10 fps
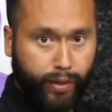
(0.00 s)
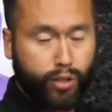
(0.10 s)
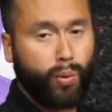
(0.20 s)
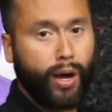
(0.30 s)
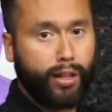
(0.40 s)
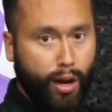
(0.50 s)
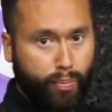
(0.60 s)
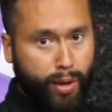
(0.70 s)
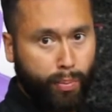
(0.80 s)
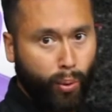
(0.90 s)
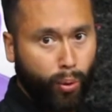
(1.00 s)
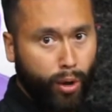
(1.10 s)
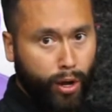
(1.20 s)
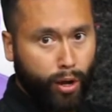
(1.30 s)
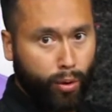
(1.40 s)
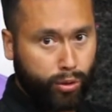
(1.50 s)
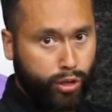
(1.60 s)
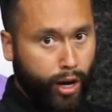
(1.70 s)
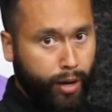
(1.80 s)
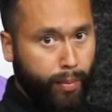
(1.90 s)
That's why a lot of people will
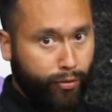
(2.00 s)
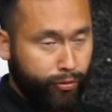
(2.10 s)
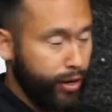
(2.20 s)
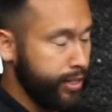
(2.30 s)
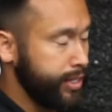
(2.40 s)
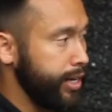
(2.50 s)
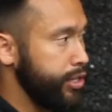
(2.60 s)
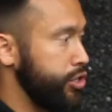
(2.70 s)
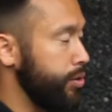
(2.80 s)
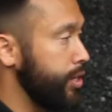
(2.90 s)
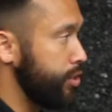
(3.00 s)
talk about front sight shooting.